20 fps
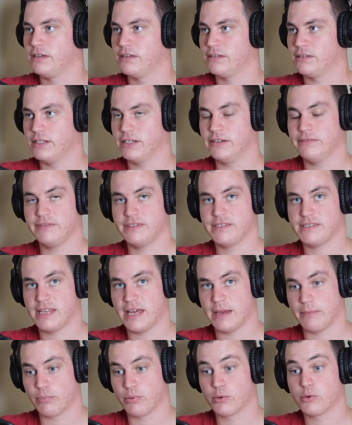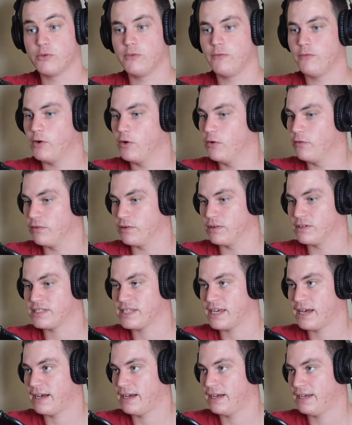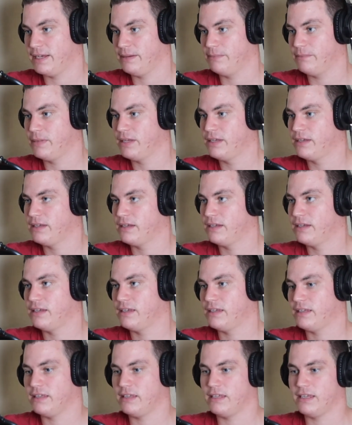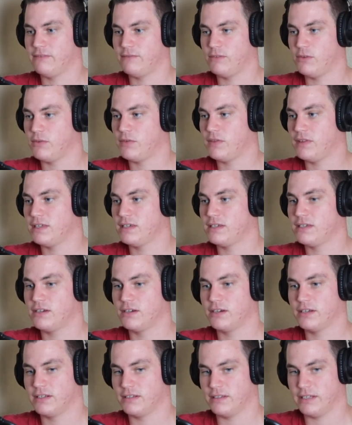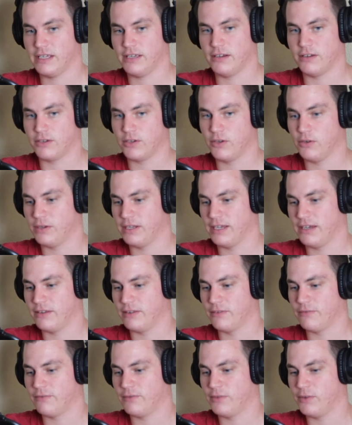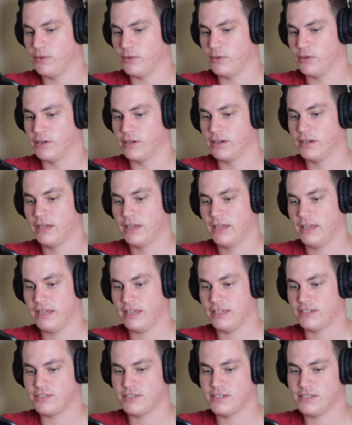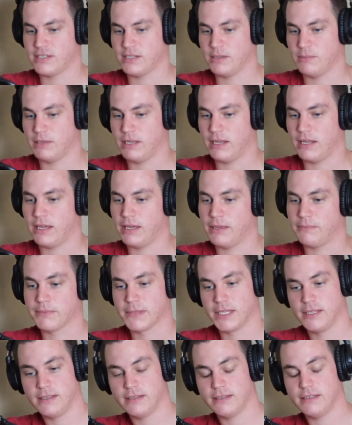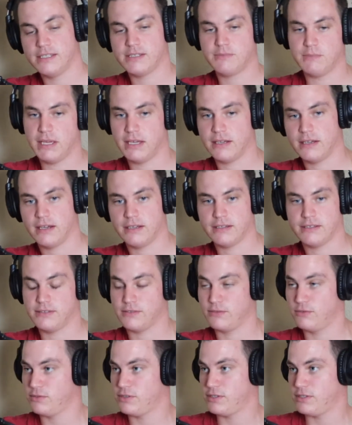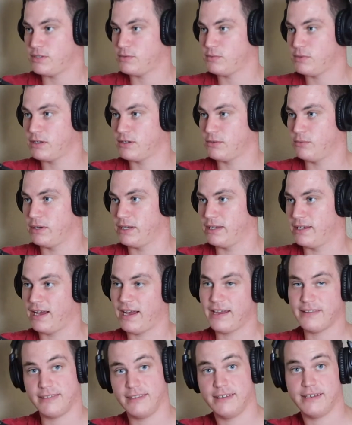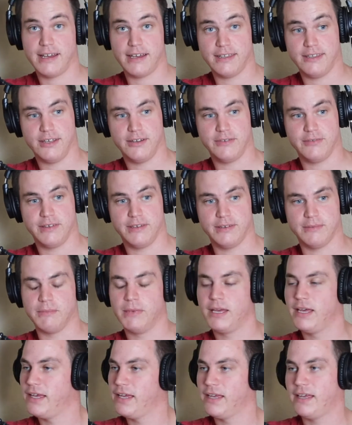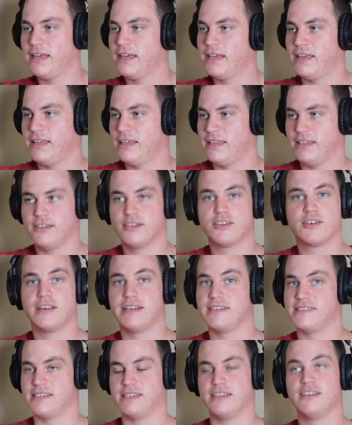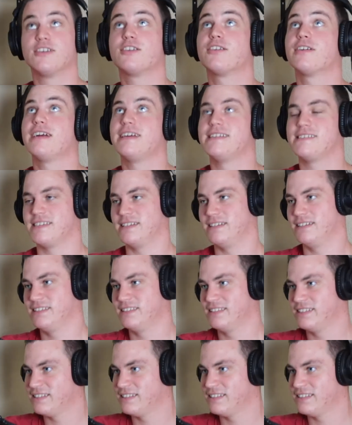Love is that proof over time. If you think you're going to lay your coat down on the floor and she's going to be like, this man got his Gucci sweater wet, I think I love him. You're crazy. You're crazy.